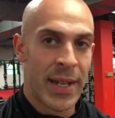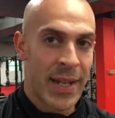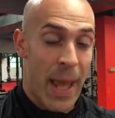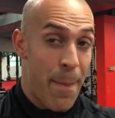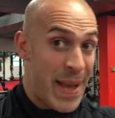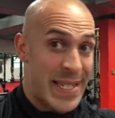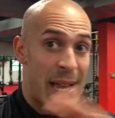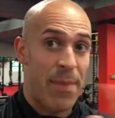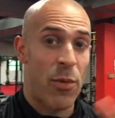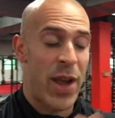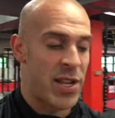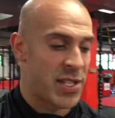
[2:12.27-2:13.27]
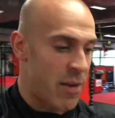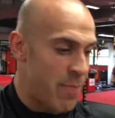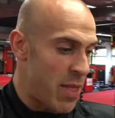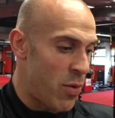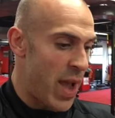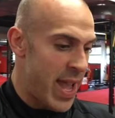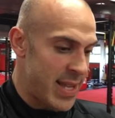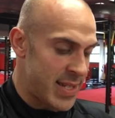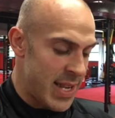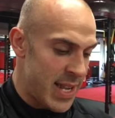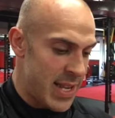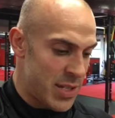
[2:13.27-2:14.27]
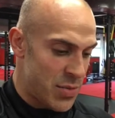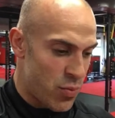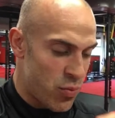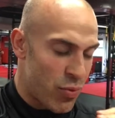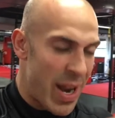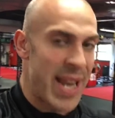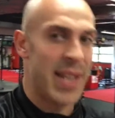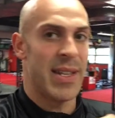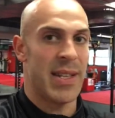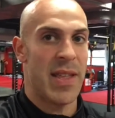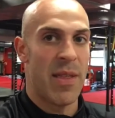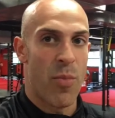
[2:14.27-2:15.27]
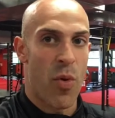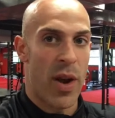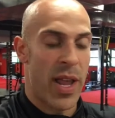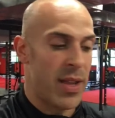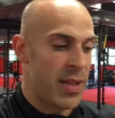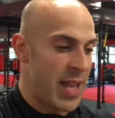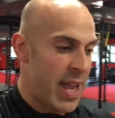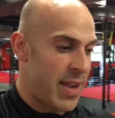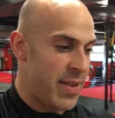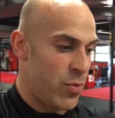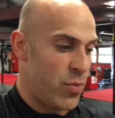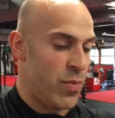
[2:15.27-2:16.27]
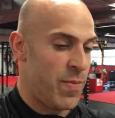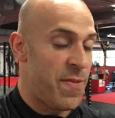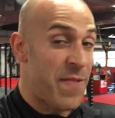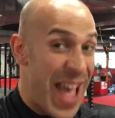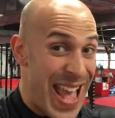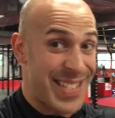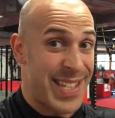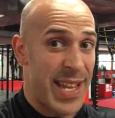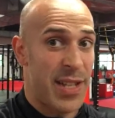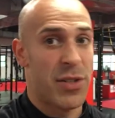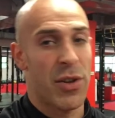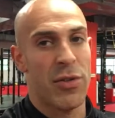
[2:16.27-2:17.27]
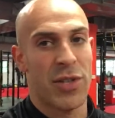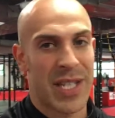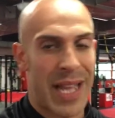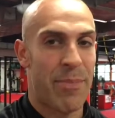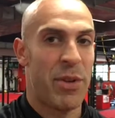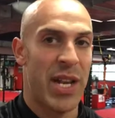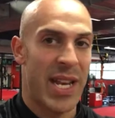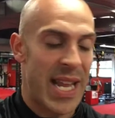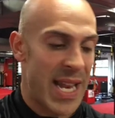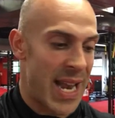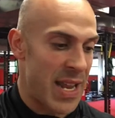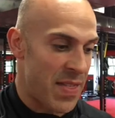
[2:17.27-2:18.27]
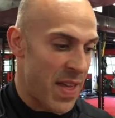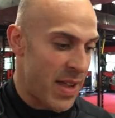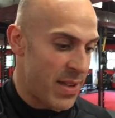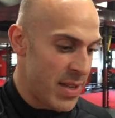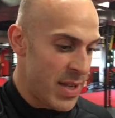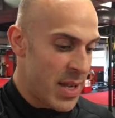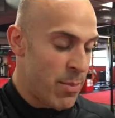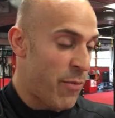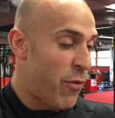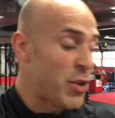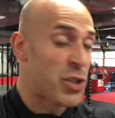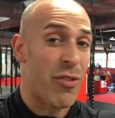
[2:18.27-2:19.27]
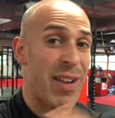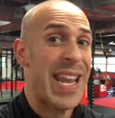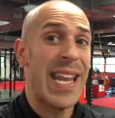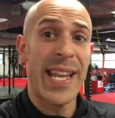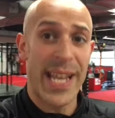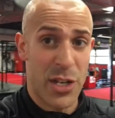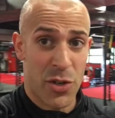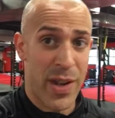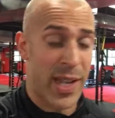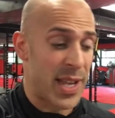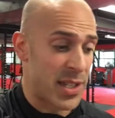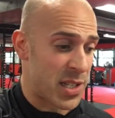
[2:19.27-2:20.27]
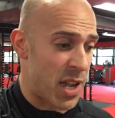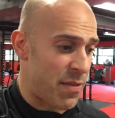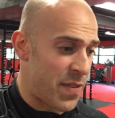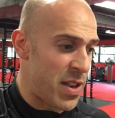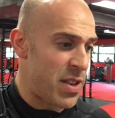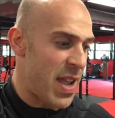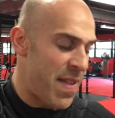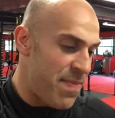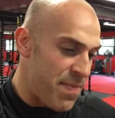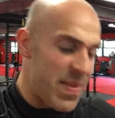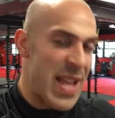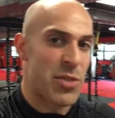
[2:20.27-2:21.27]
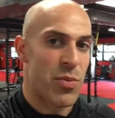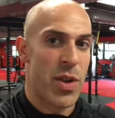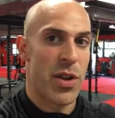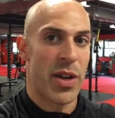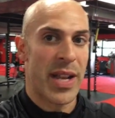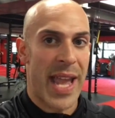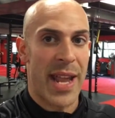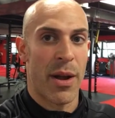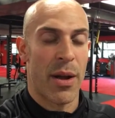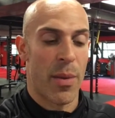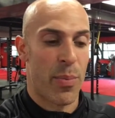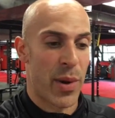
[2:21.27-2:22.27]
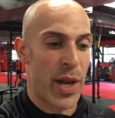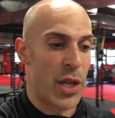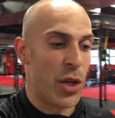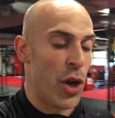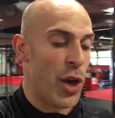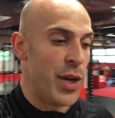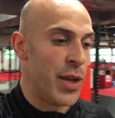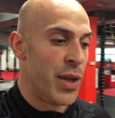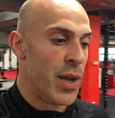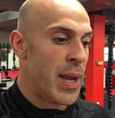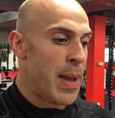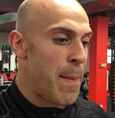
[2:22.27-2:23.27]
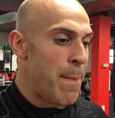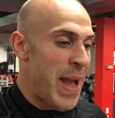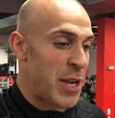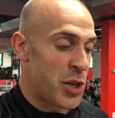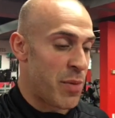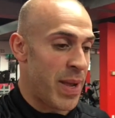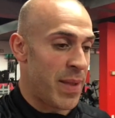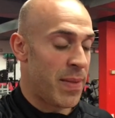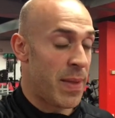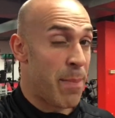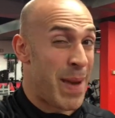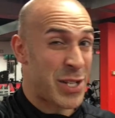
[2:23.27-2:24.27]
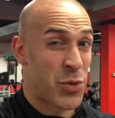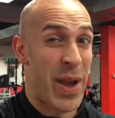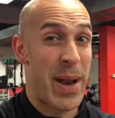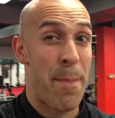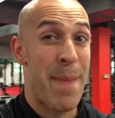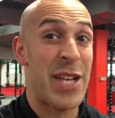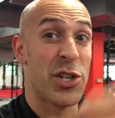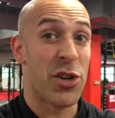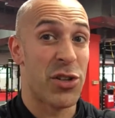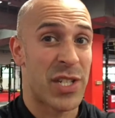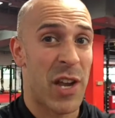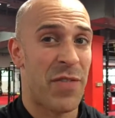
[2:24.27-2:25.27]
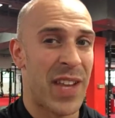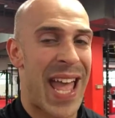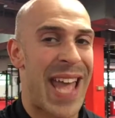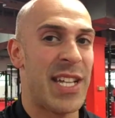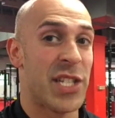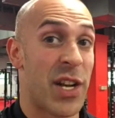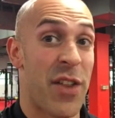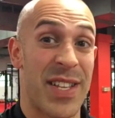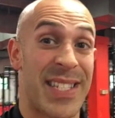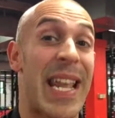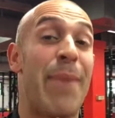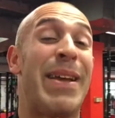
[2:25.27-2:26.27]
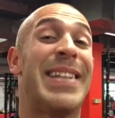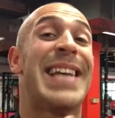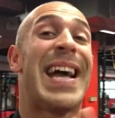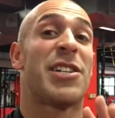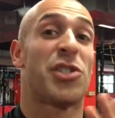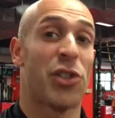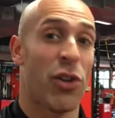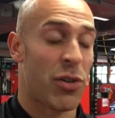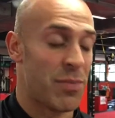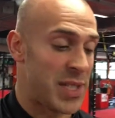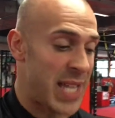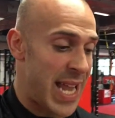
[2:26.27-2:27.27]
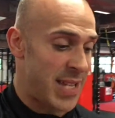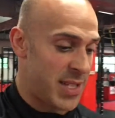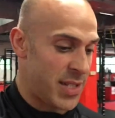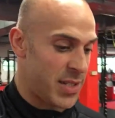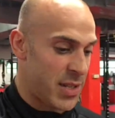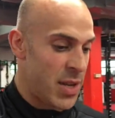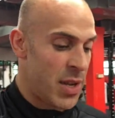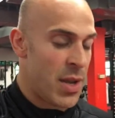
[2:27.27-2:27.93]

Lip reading: okay, best time to weigh yourself, by the way, is right in the morning, okay, fasted, so you slept, you didn't eat anything, before you start eating and drinking stuff, and that's when you're gonna get a pretty good measurement. And the best way to measure yourself again is under the same exact circumstances.